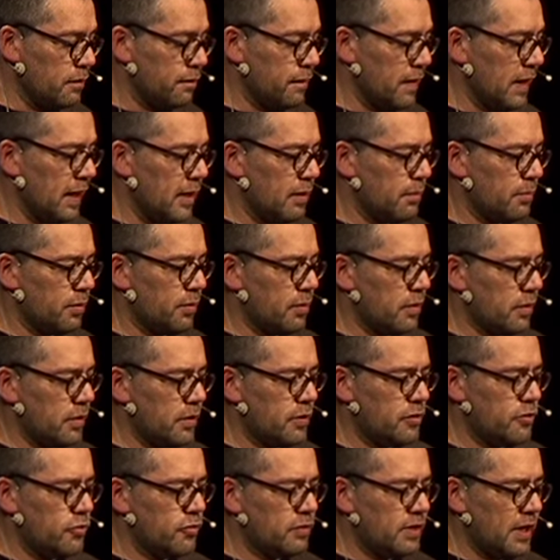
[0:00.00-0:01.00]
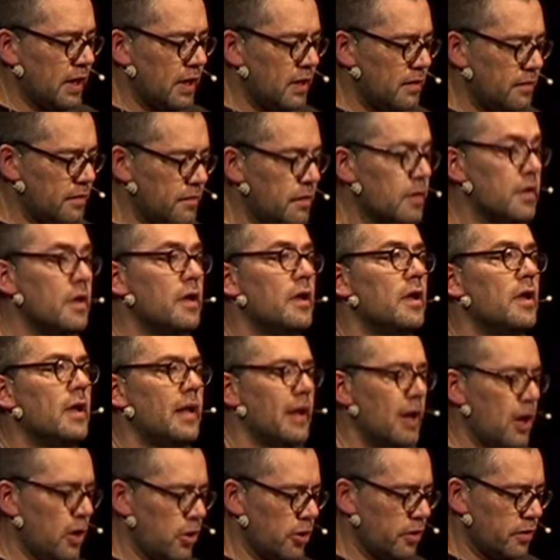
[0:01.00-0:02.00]
of Labor, today's
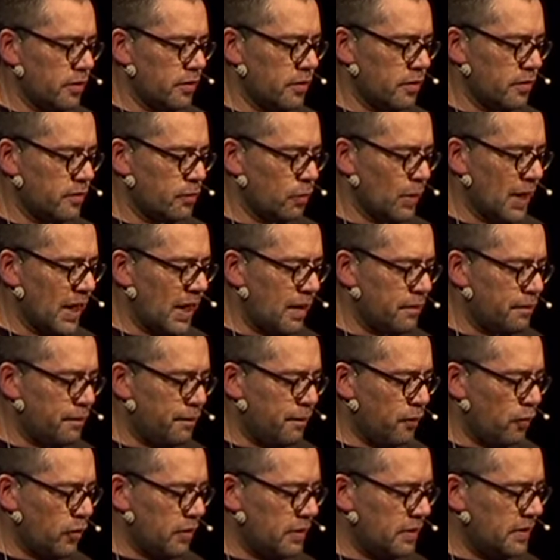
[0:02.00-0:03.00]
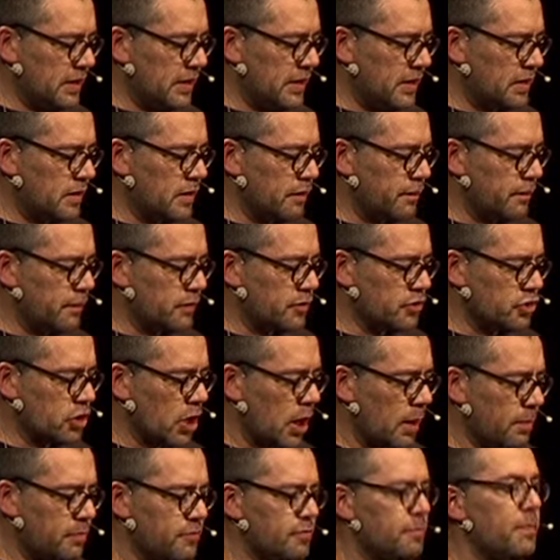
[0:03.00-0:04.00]
learners will have 14 different
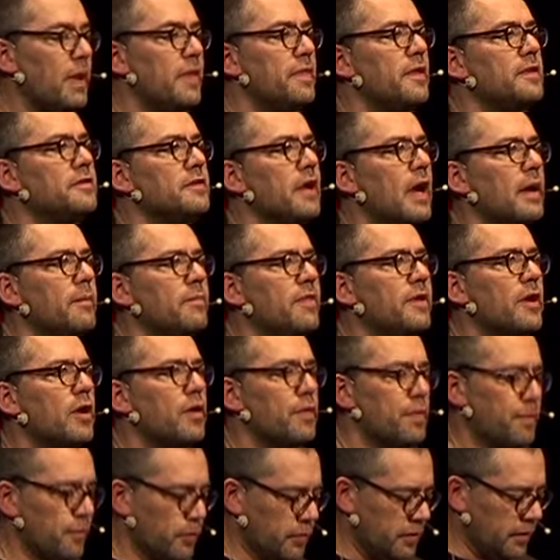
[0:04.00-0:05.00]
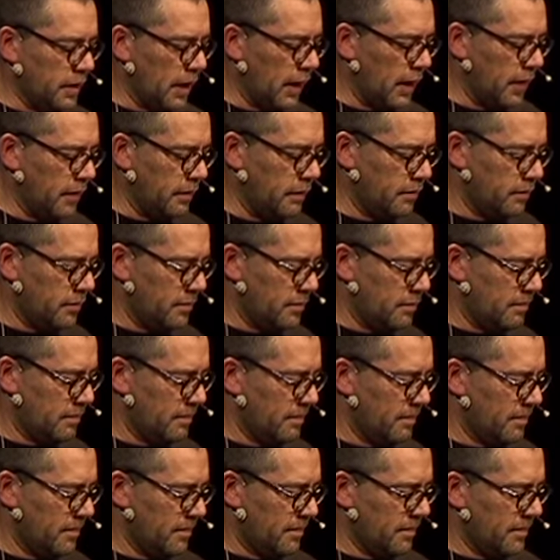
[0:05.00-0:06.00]
jobs by the time they are 38.
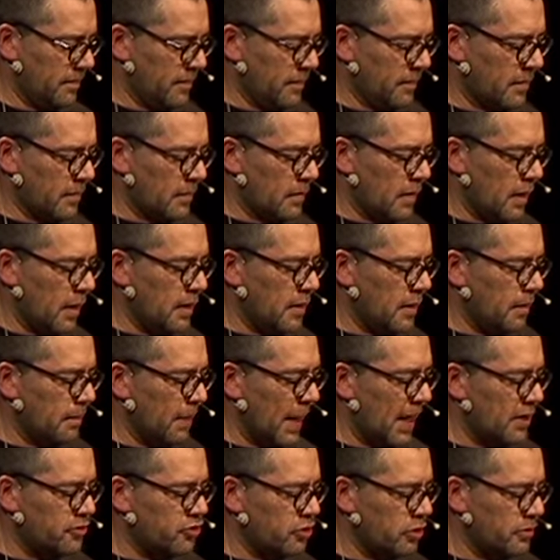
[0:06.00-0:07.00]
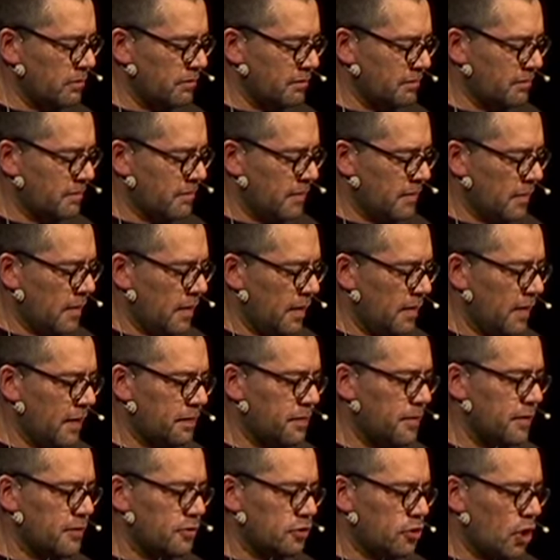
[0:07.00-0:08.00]
And imagine
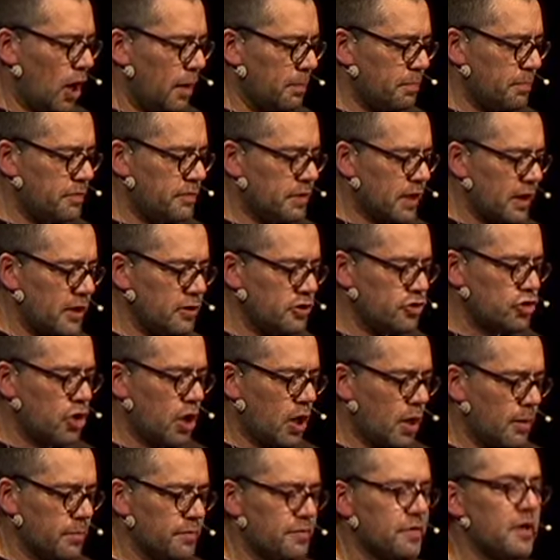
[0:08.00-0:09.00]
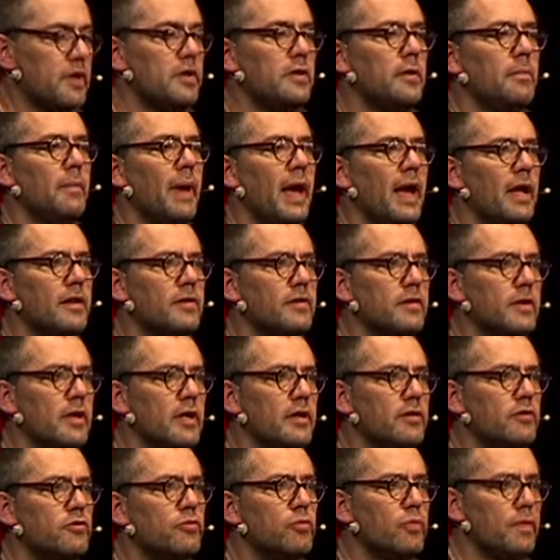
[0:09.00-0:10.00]
that the top 10 jobs in demand
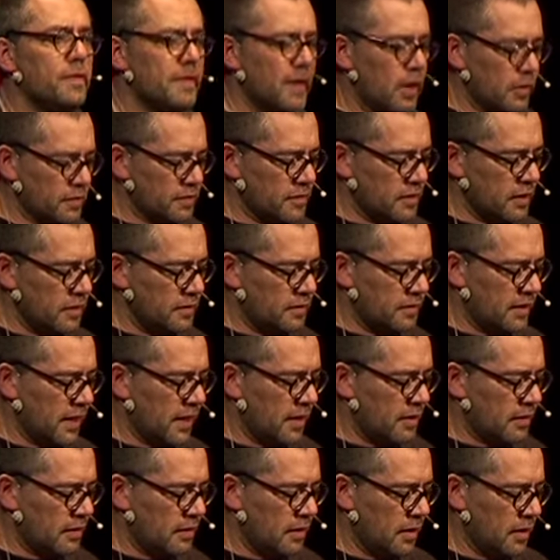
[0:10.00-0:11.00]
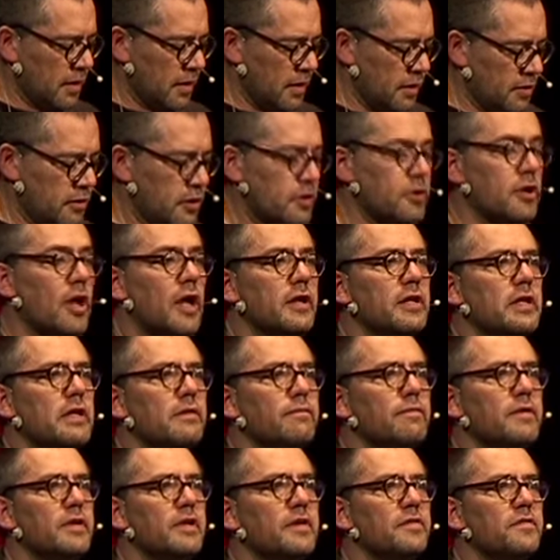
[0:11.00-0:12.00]
in 2010 did not
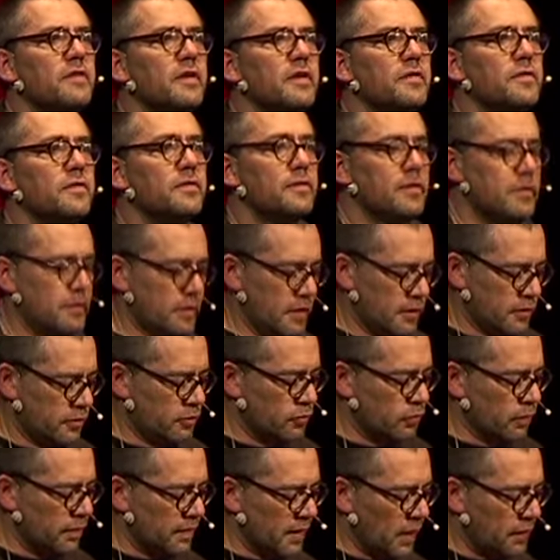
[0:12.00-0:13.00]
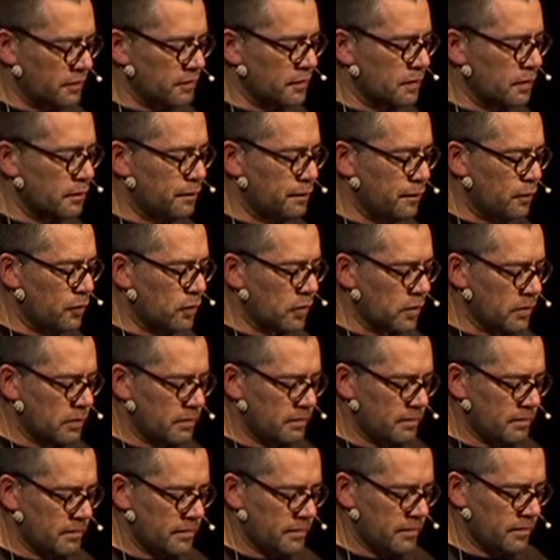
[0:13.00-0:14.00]
even exist in 2004.
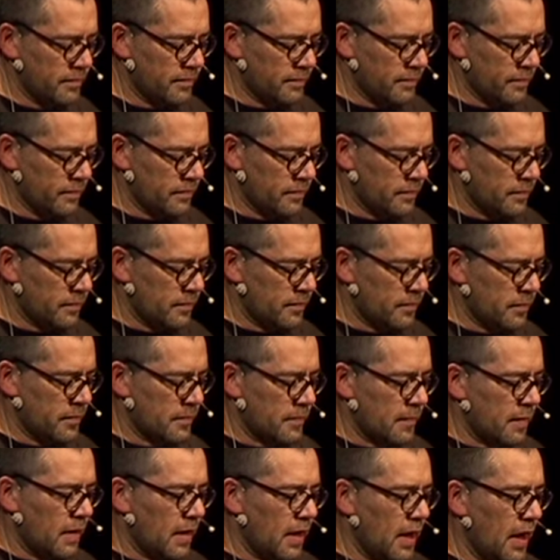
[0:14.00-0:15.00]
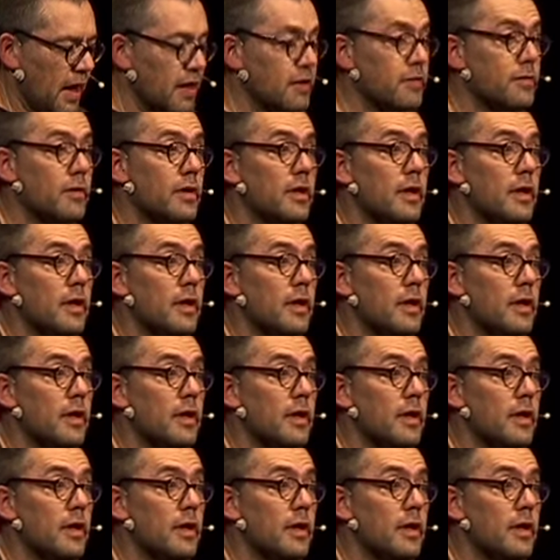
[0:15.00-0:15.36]
And